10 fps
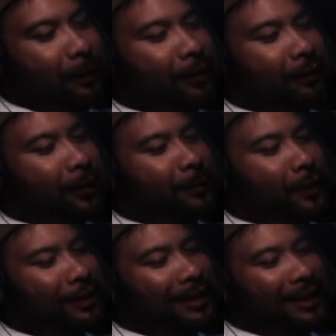I'll be the first
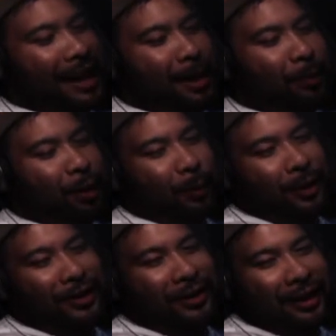person in the airport
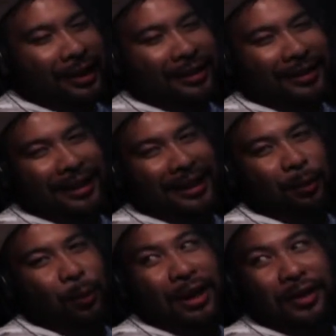with a sign
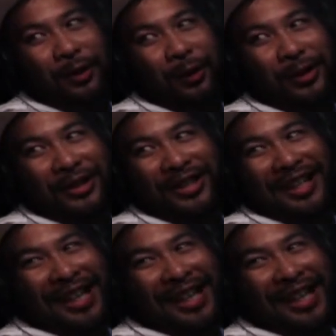saying weak sauce.